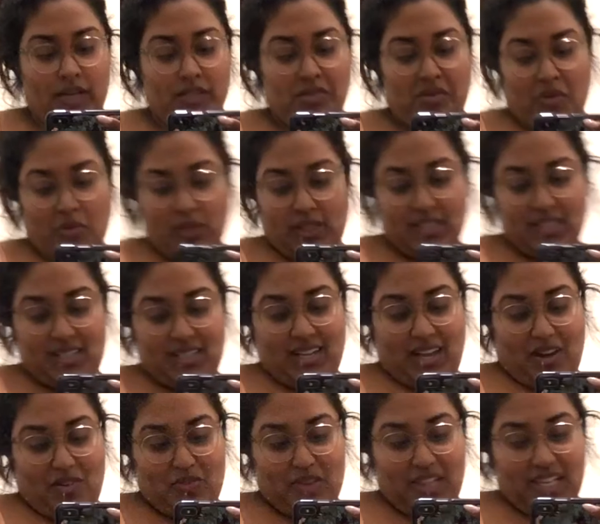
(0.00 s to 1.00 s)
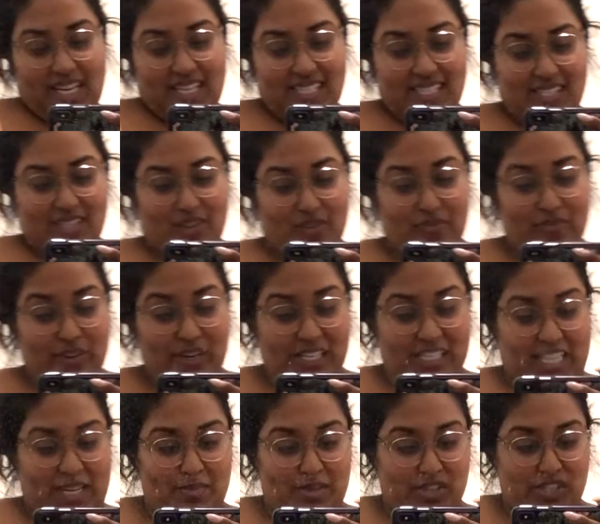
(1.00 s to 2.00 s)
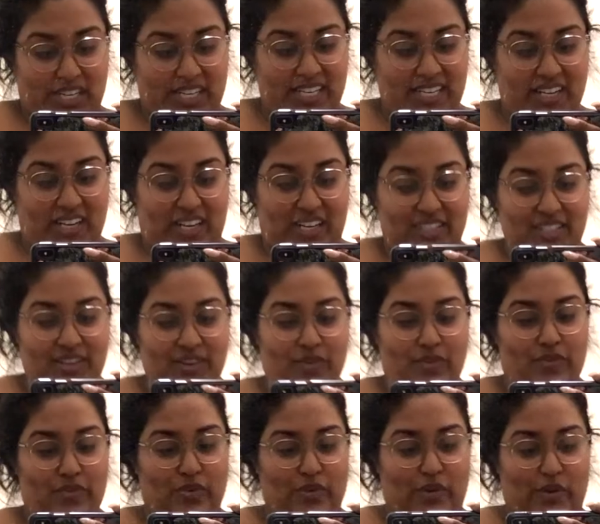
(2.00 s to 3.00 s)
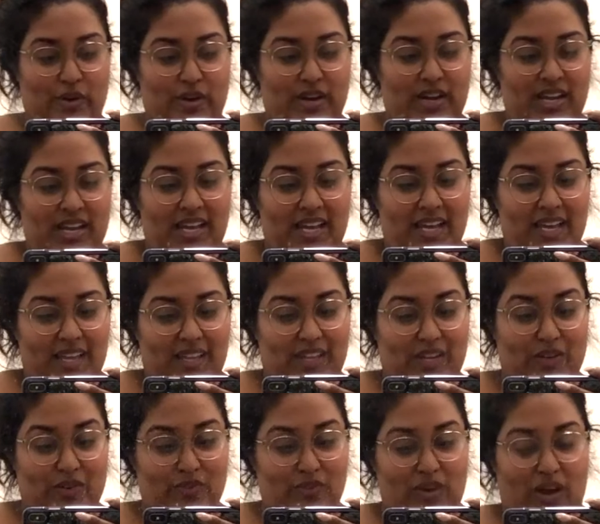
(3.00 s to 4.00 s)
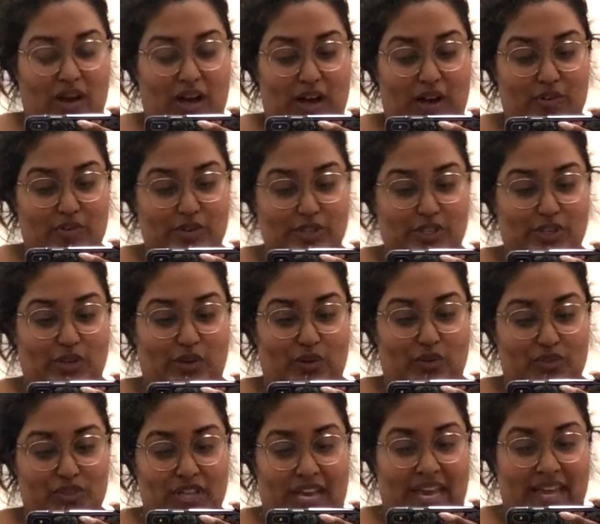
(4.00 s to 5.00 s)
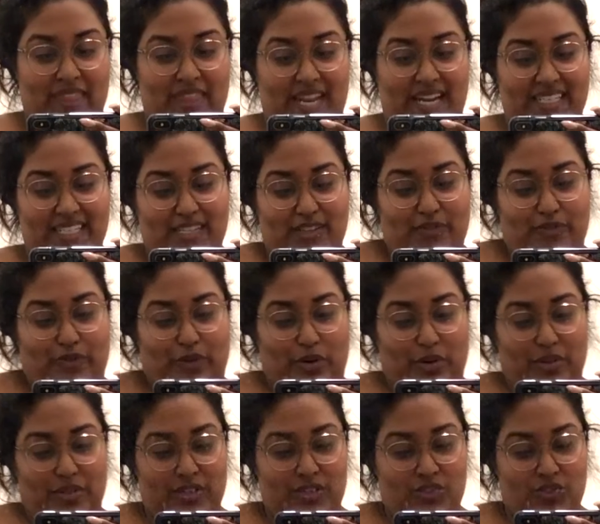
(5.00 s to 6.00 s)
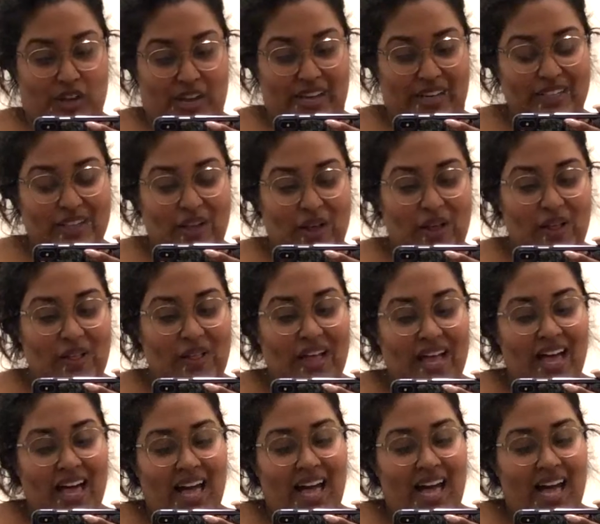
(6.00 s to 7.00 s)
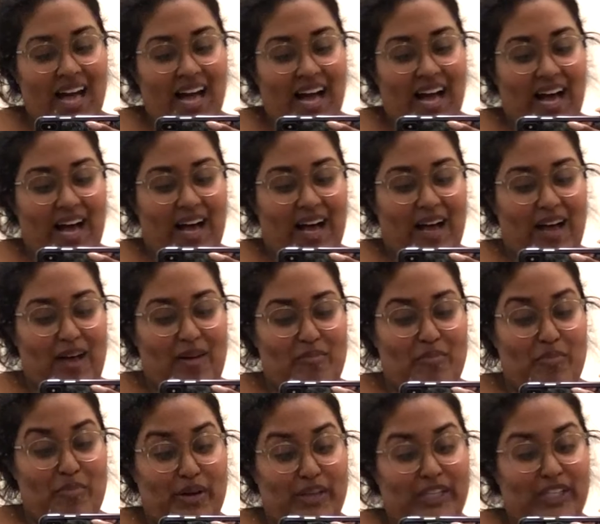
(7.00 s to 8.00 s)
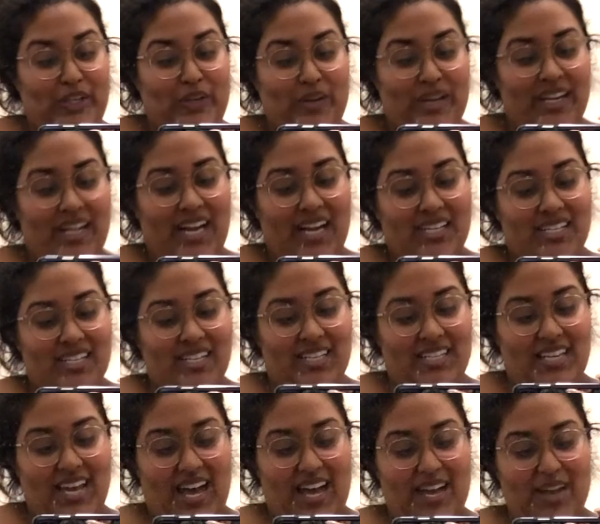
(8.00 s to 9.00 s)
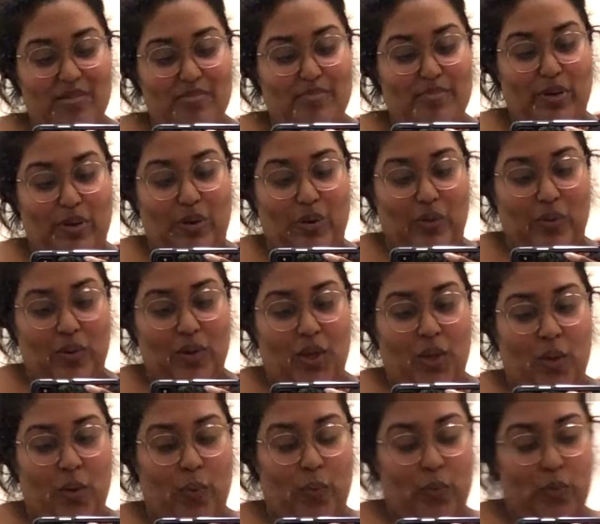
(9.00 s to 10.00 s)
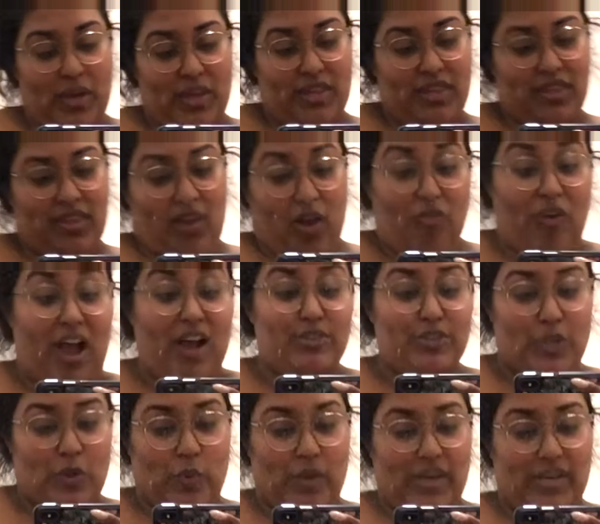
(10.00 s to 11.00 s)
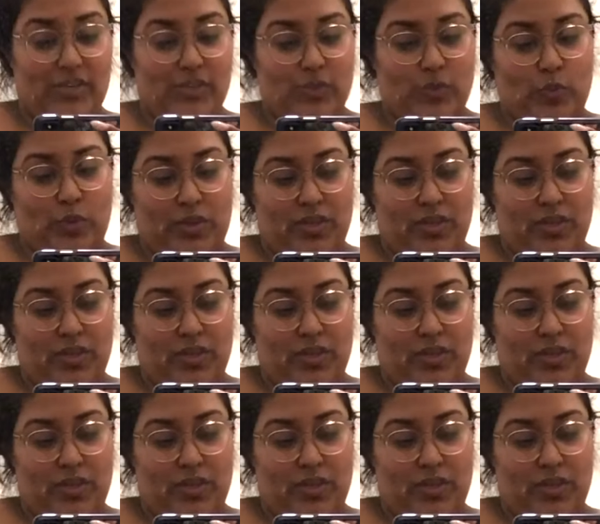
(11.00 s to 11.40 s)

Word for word: I totally did not realize this the first time I tried it on for the uh, original tape that I did for this try-on haul. Um, but you can actually tie a bow with around your waist